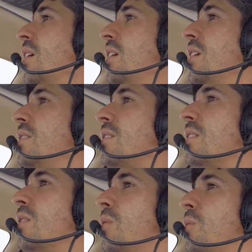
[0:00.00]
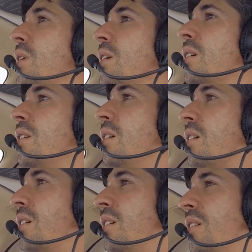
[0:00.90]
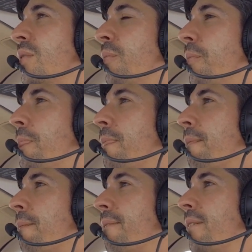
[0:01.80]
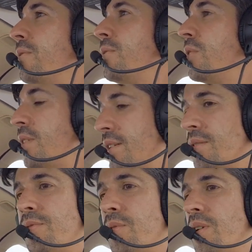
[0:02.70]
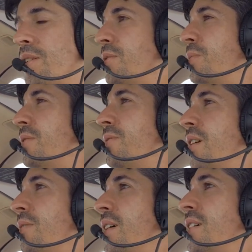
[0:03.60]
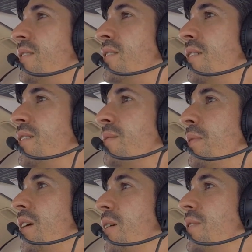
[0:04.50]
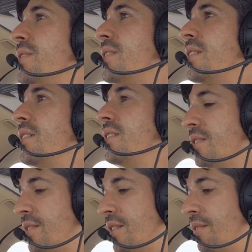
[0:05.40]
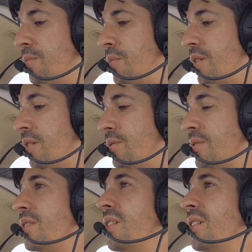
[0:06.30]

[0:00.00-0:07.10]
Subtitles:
he's 1 o'clock, 4,400, we're 5,000, so he's below us, 7 miles.